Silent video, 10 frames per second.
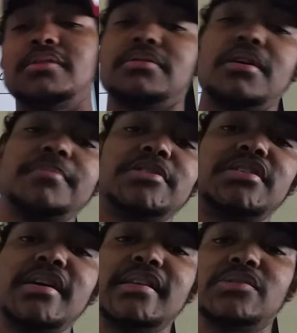There are
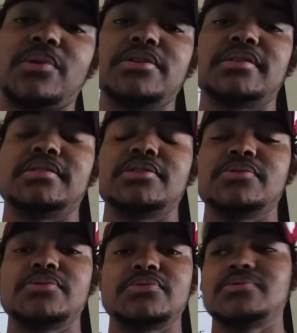machines where you can
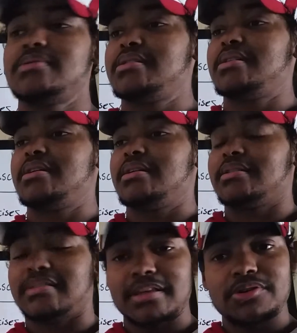do
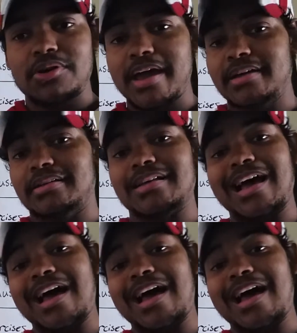single leg